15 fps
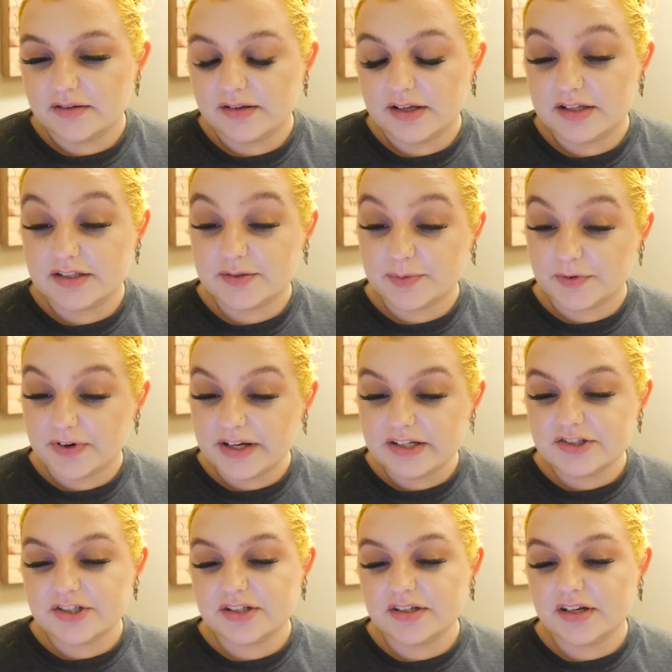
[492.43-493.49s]

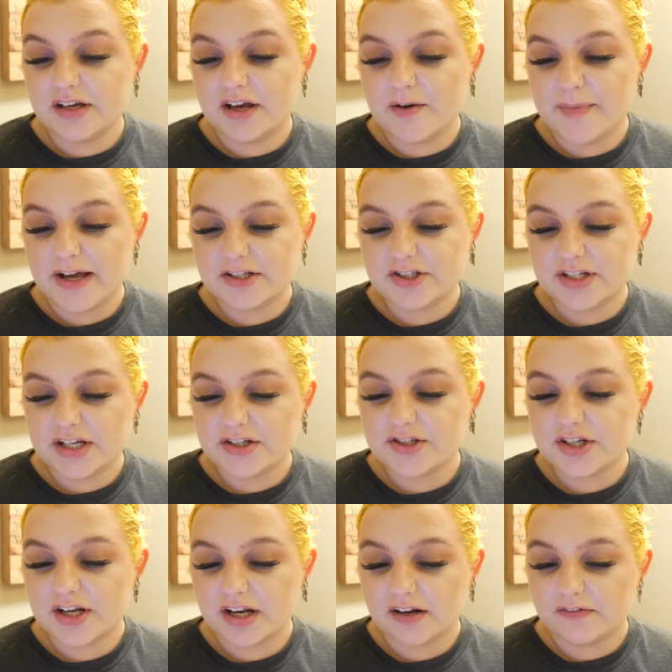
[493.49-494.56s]
inspiration,
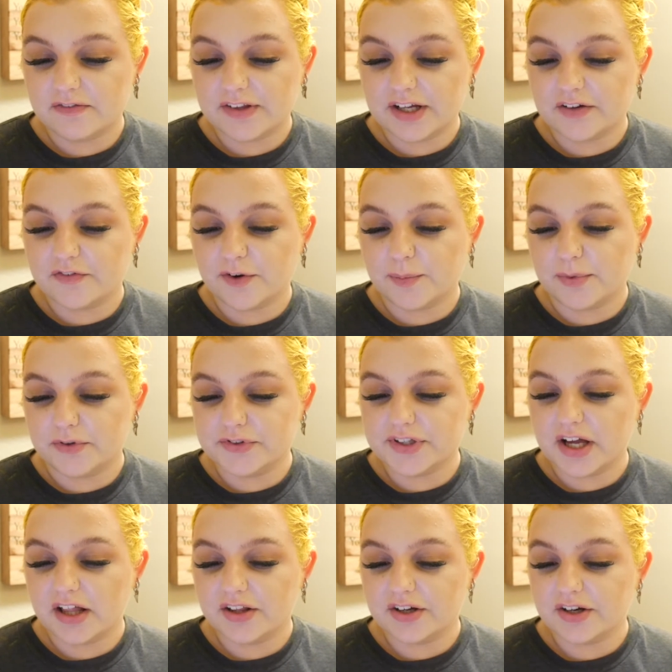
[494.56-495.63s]
imagination, and a flair for bold
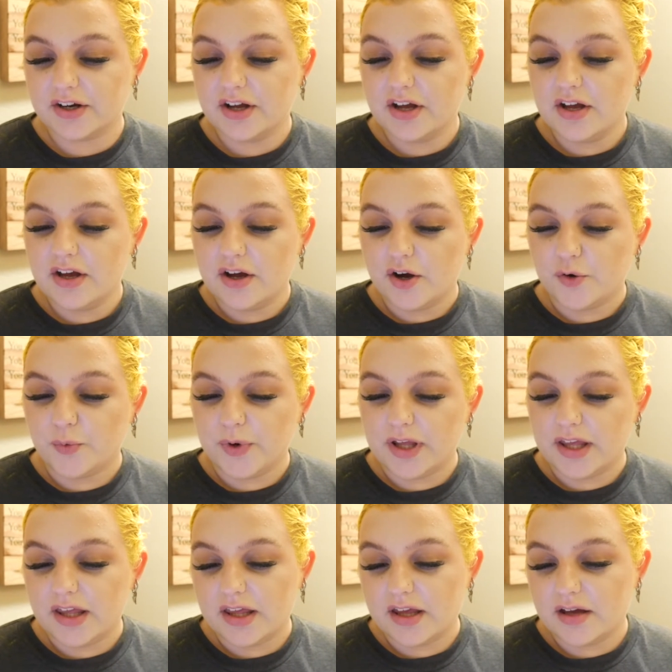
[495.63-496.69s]
color.
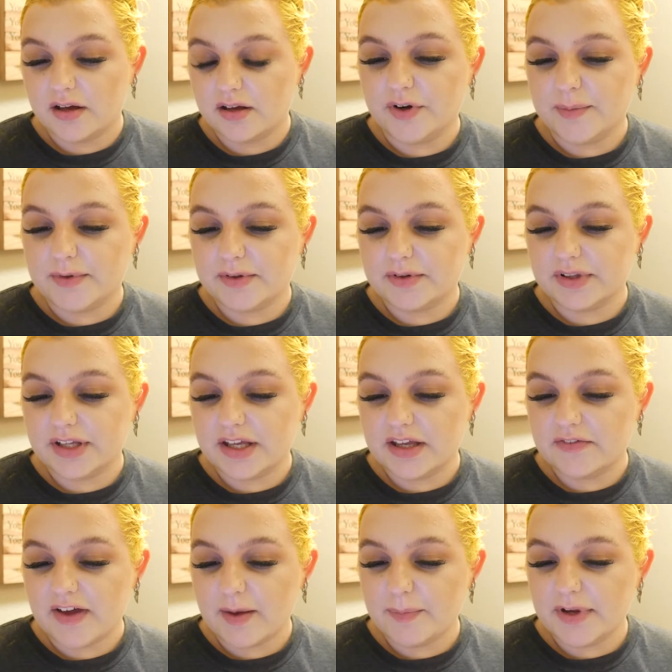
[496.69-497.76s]
We
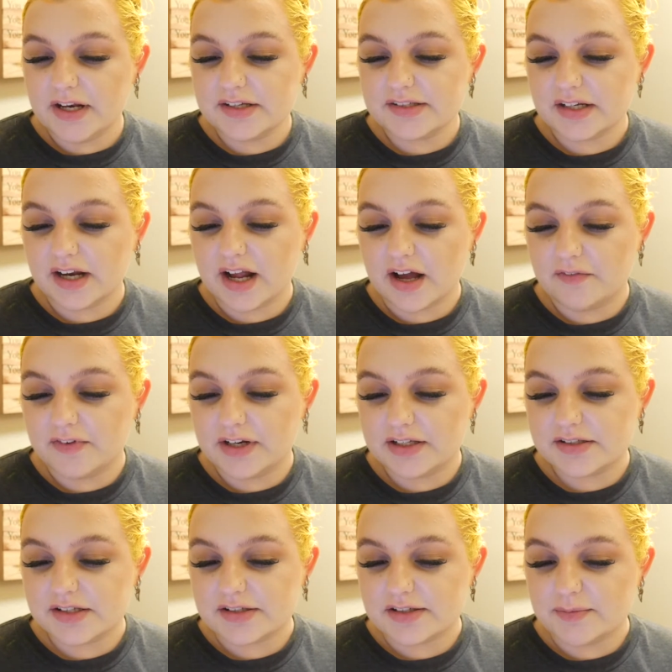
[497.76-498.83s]
believe happiness and
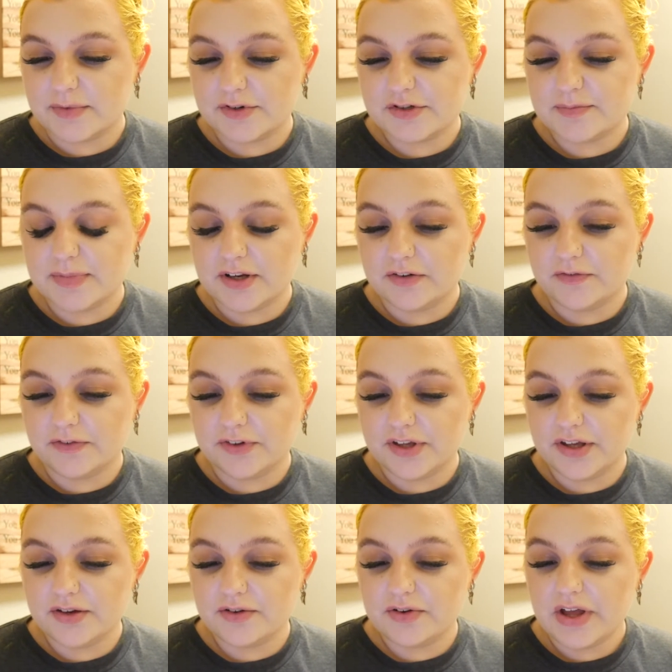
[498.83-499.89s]
confidence is the most beautiful
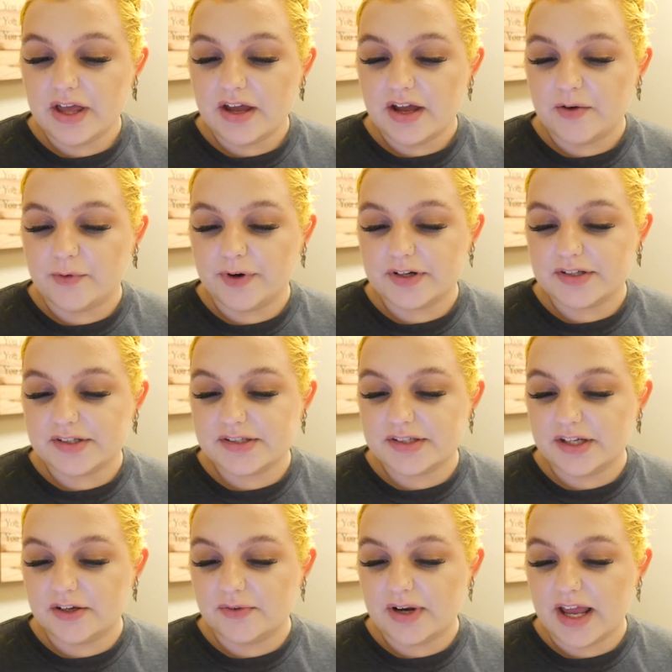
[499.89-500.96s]
you, and we want to
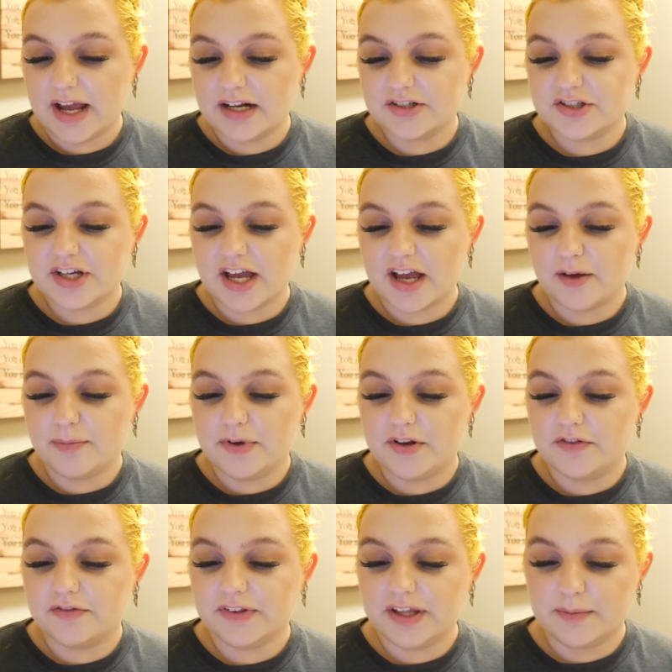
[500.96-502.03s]
see you in hashtag
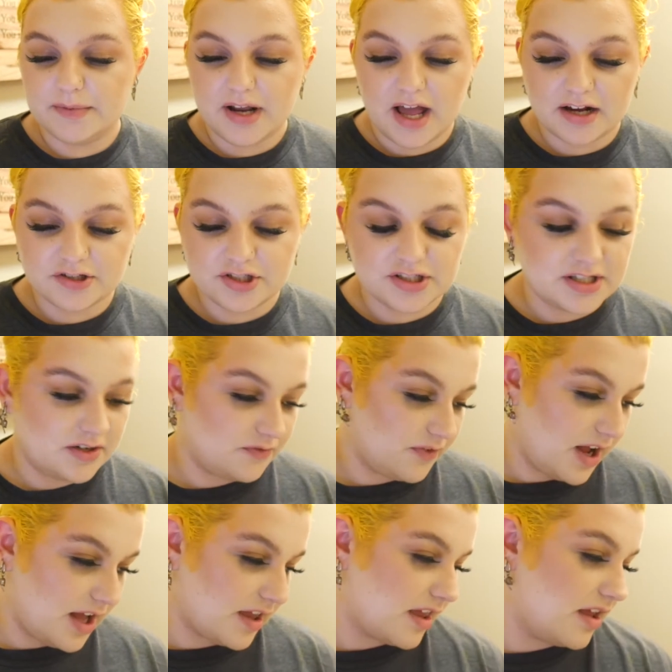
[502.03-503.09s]
beautifully obnoxious and
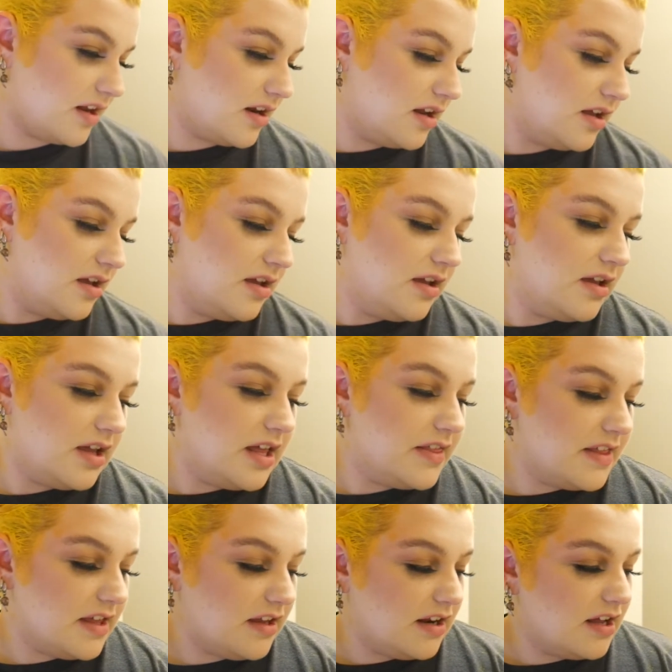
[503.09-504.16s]
rock it." And
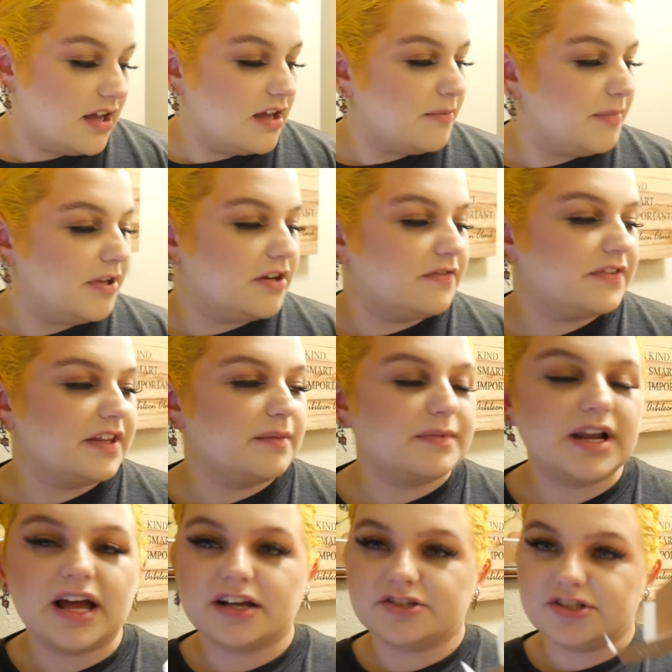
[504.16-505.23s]
then beautifully
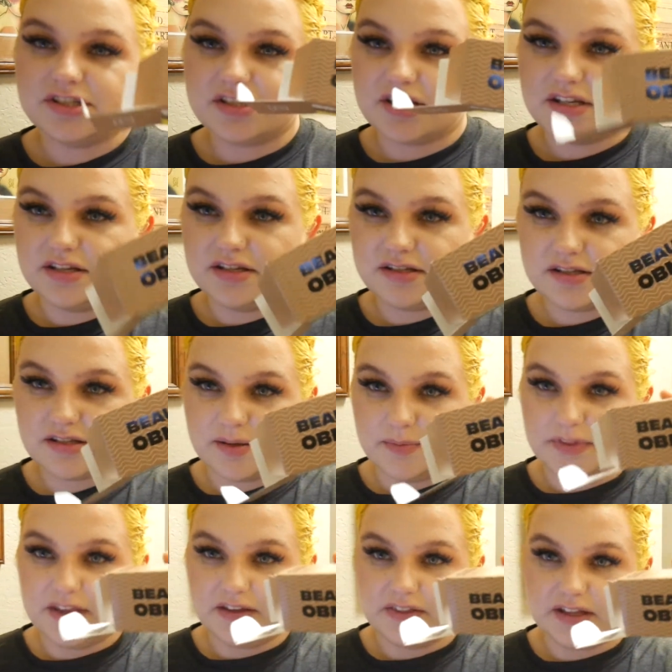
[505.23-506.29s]
obnoxious is
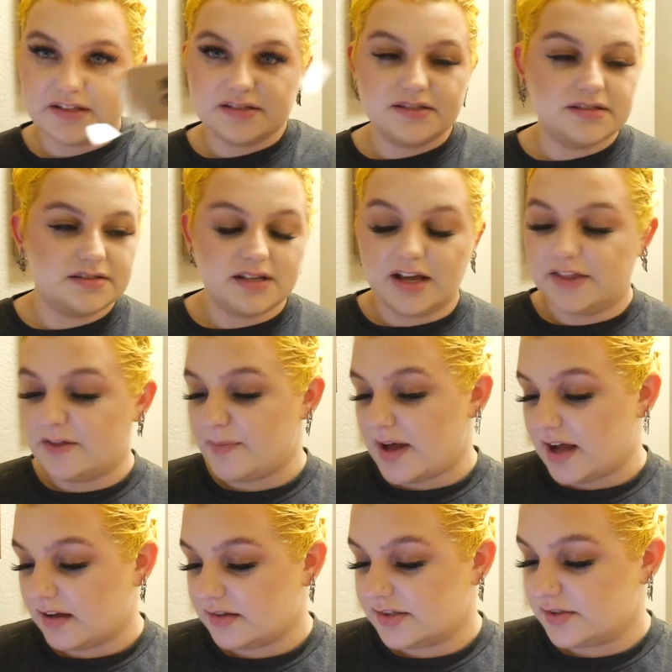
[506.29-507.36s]
something that's on the
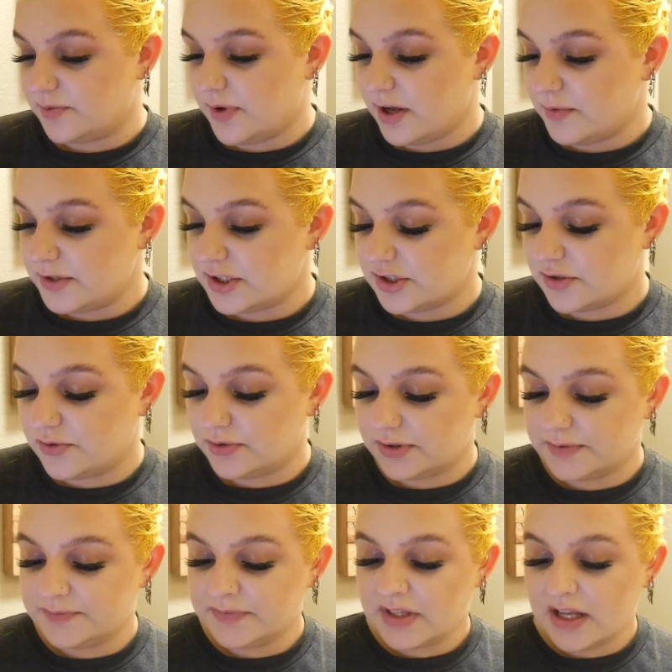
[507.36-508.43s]
box as well, which is cool.